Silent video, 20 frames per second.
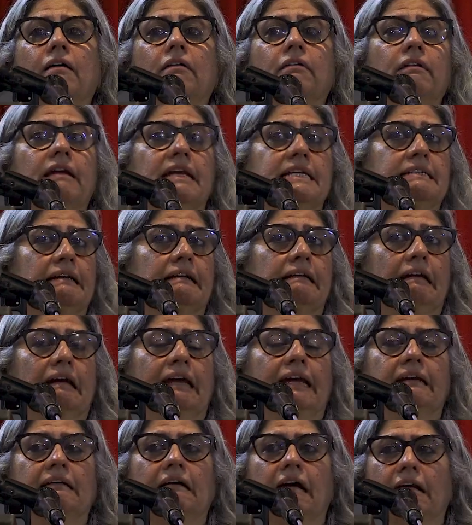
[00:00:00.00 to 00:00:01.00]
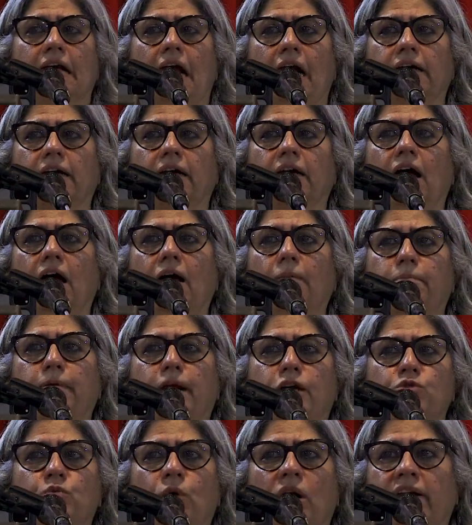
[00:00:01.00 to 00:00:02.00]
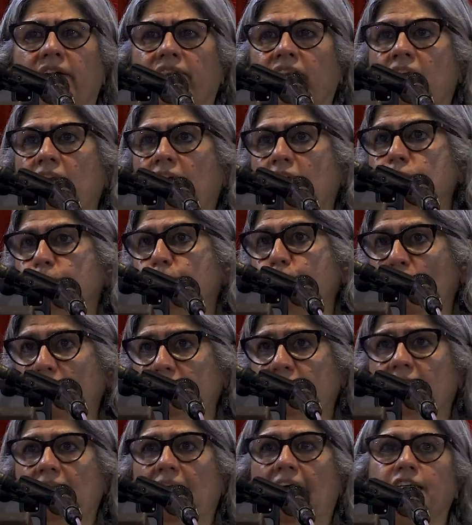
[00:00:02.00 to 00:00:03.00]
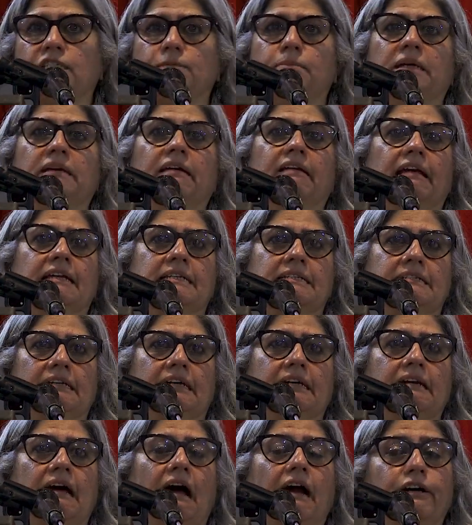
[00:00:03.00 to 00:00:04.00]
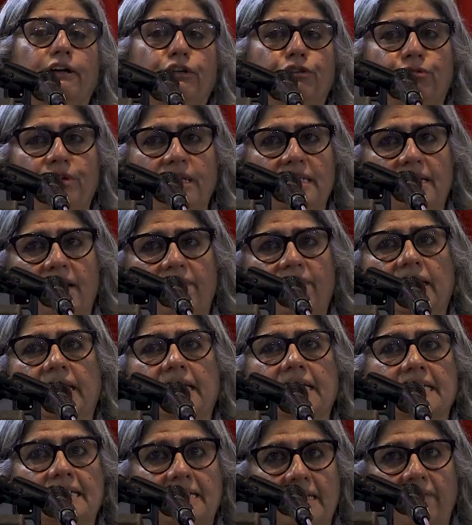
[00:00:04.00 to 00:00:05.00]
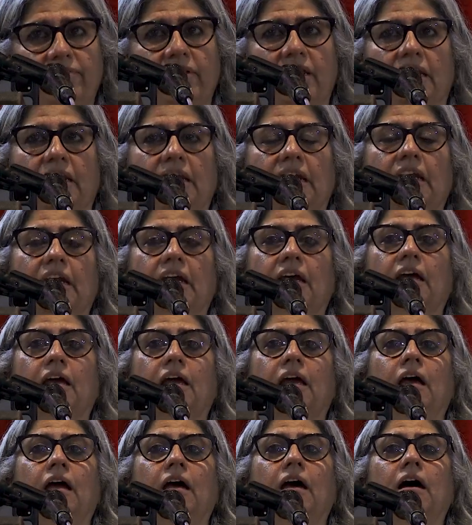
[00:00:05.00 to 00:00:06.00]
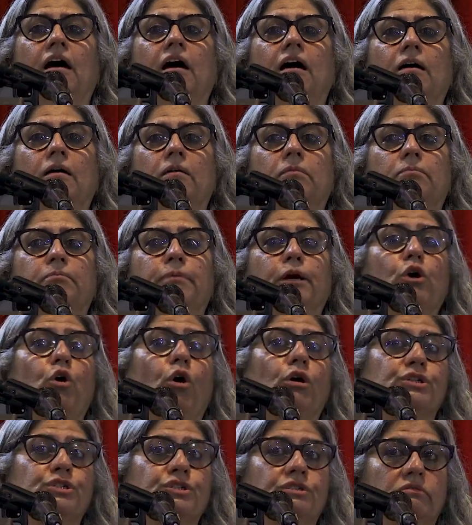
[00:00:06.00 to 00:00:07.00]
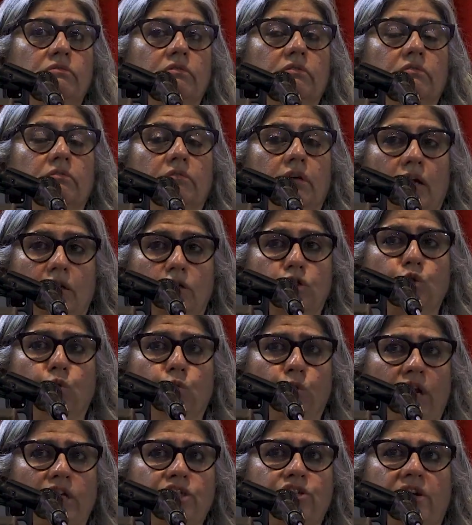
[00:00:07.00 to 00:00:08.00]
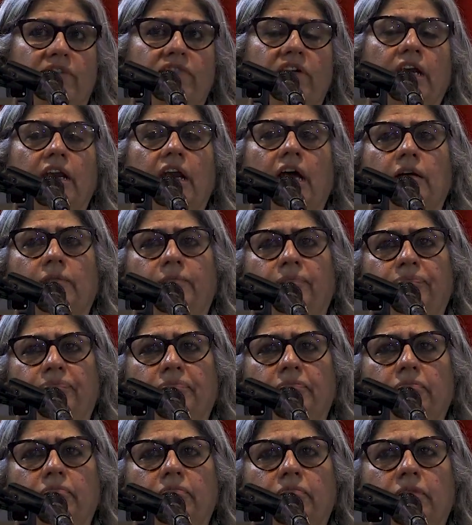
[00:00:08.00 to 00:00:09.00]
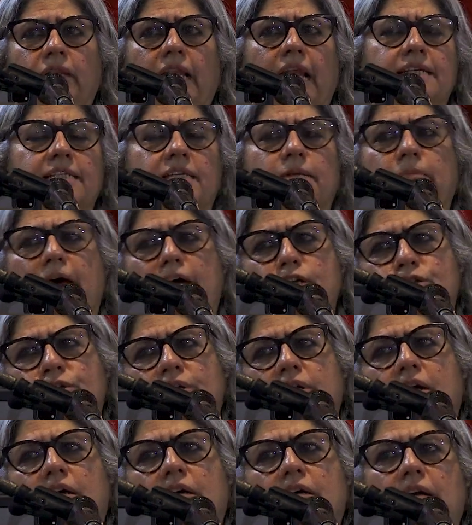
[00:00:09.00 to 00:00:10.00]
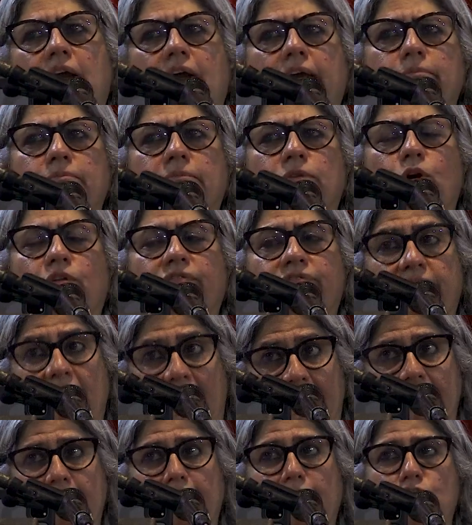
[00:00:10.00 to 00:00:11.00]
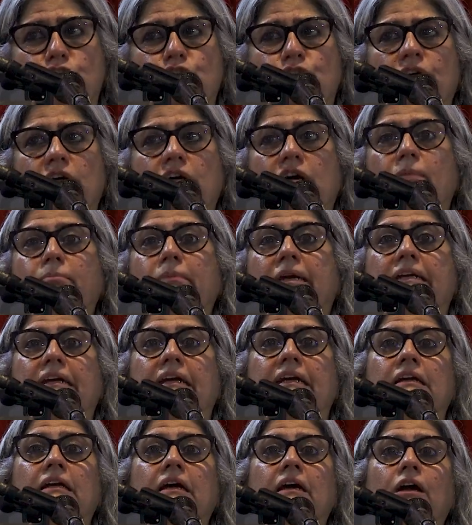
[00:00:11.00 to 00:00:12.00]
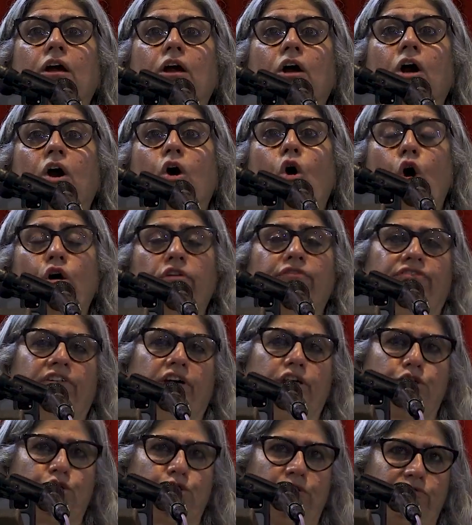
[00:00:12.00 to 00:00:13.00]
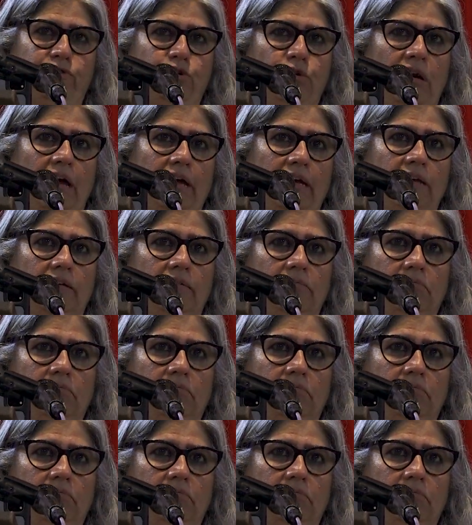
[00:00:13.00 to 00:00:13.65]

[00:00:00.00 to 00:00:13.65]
Recently in Karnataka, Prajwal Ravana's brother has been arrested under 377 because Suraj Ravana. Let's imagine a crime of that nature committed on 1st of July.